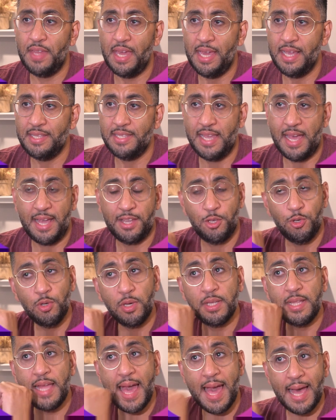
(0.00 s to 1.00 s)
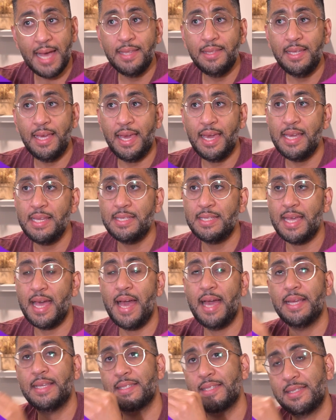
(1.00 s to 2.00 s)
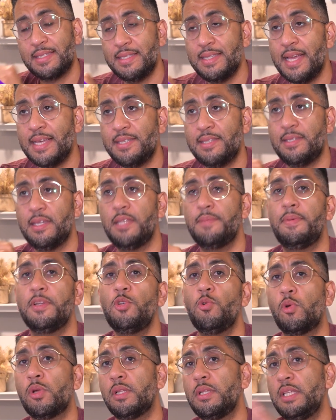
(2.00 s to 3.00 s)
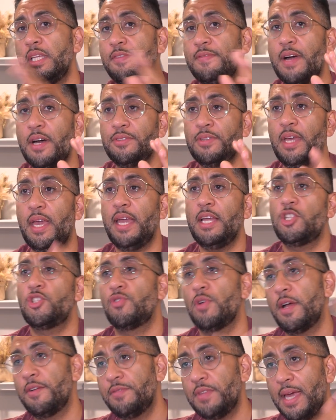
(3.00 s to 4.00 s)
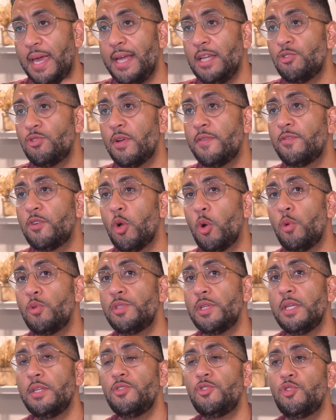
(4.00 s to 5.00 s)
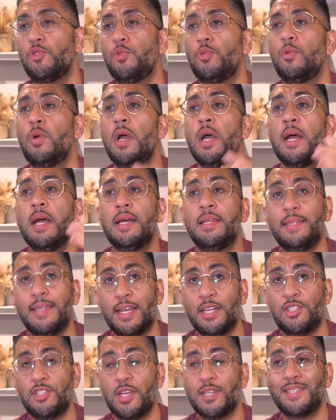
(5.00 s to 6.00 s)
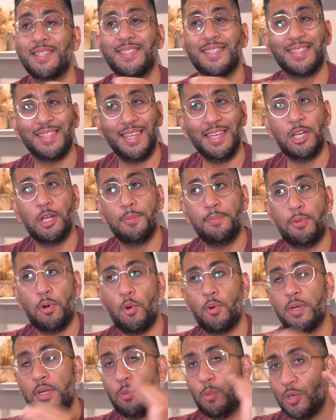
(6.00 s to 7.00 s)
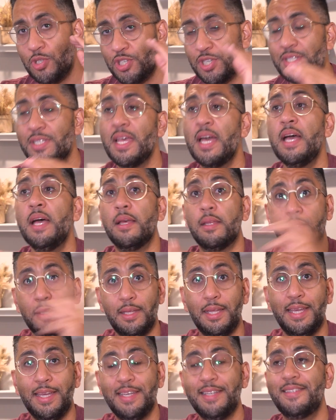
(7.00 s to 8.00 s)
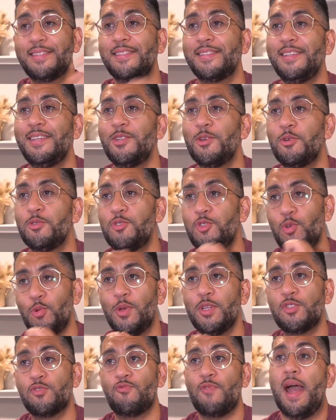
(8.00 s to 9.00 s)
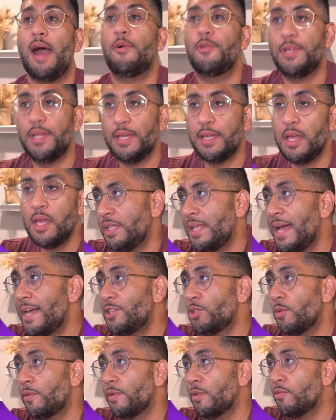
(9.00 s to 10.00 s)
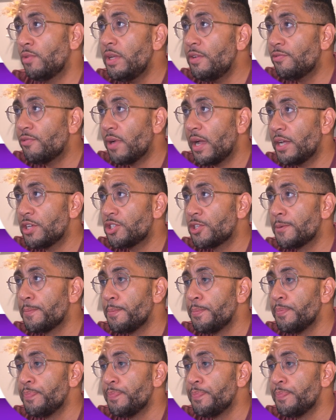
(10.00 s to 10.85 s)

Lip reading: the A tag. You can add the A tags nested, but you want to leave out the href. The href goes into Next.js's link component, which is linked, you know, to its routing. Now, so if you refresh,